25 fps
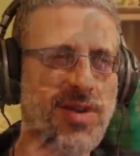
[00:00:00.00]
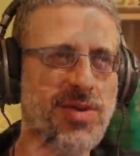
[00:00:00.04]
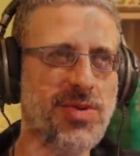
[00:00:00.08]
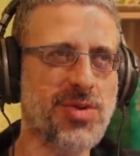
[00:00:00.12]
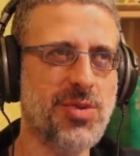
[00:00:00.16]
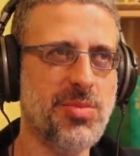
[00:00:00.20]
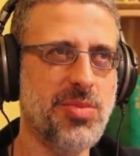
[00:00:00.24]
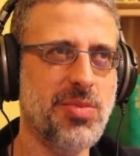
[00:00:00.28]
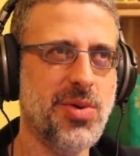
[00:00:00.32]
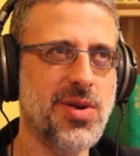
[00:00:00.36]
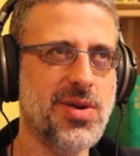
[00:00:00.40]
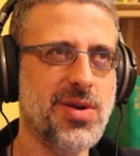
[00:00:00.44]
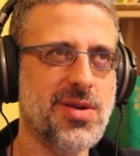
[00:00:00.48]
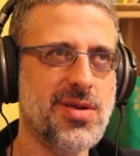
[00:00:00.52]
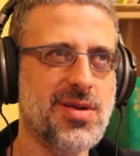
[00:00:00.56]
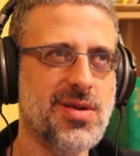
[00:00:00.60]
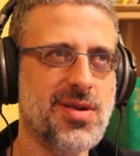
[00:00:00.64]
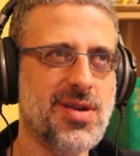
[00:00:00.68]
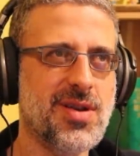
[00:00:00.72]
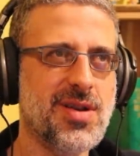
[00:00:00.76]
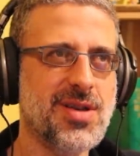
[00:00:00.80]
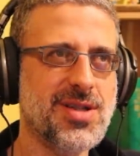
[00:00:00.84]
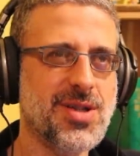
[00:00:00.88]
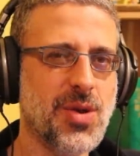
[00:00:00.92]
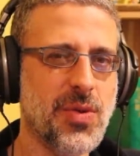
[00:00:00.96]
a very good
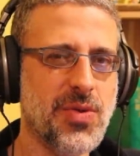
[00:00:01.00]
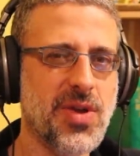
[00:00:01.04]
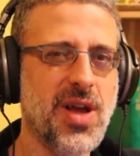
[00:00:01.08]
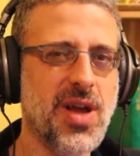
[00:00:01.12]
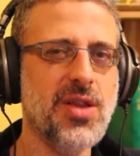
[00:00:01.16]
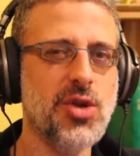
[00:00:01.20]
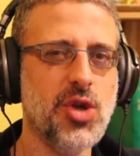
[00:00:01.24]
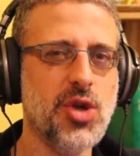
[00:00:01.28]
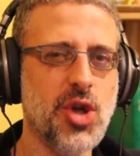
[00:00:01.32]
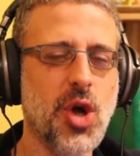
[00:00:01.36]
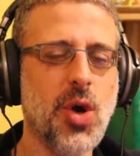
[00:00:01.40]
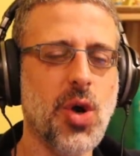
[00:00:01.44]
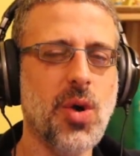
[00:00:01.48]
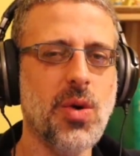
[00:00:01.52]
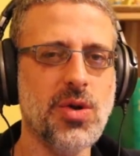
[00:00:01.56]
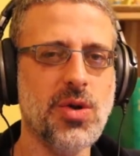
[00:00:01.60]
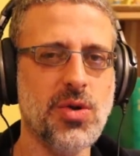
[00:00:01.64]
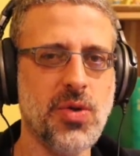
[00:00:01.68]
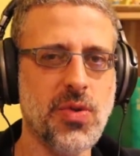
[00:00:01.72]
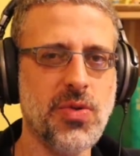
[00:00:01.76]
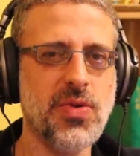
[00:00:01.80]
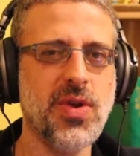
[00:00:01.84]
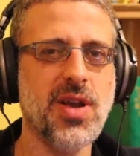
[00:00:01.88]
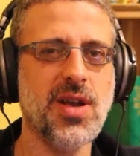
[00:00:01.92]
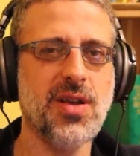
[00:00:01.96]
point. So then you
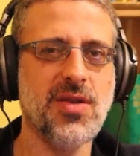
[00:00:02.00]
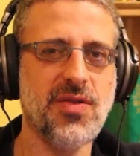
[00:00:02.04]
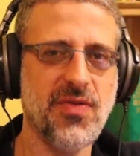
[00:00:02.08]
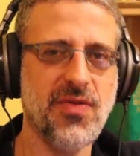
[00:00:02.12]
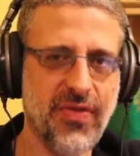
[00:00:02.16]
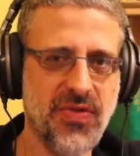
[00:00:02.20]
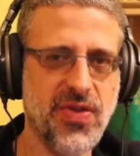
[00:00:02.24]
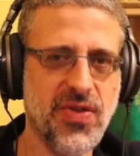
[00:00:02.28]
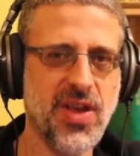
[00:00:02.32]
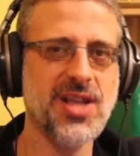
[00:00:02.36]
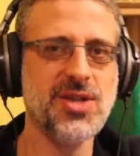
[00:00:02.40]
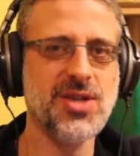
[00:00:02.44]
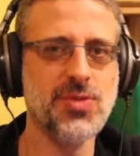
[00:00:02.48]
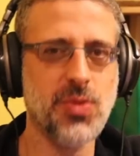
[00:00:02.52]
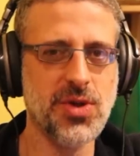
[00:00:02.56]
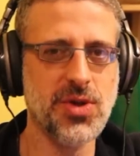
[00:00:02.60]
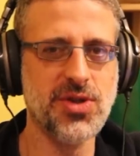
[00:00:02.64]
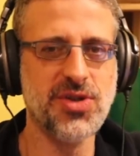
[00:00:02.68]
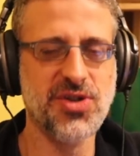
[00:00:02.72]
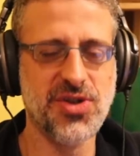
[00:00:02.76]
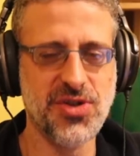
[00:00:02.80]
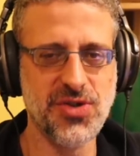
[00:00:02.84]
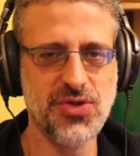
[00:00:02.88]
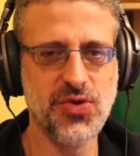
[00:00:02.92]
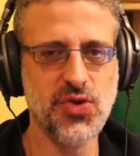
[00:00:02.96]
know you think
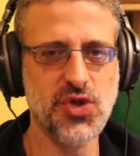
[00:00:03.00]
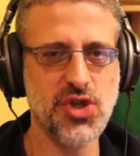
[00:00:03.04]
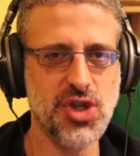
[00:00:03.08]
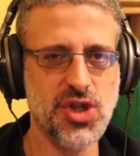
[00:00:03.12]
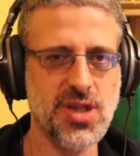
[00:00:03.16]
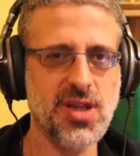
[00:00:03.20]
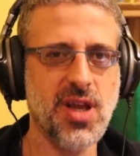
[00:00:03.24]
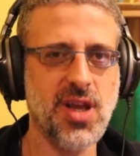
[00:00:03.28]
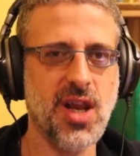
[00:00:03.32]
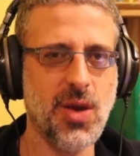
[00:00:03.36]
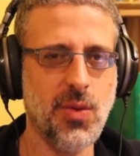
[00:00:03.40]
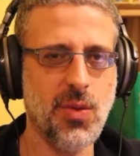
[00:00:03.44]
things will turn to shit